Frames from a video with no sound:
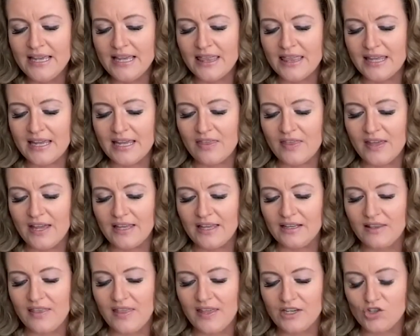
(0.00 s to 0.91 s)
thing
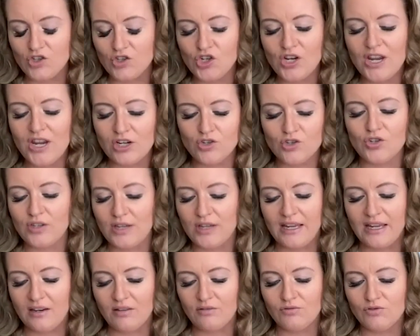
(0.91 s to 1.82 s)
that she
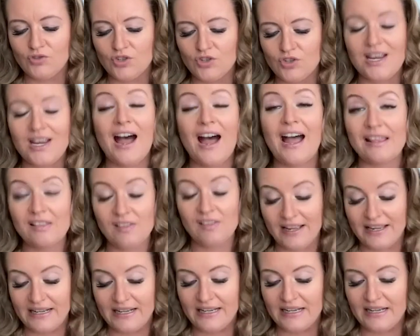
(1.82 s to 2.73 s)
actually just
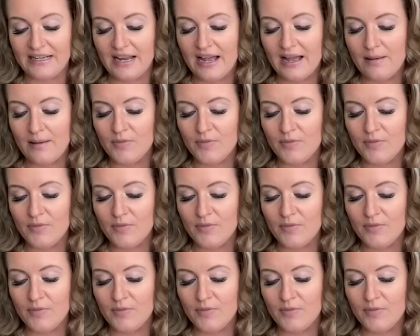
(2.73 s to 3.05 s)
highlighted.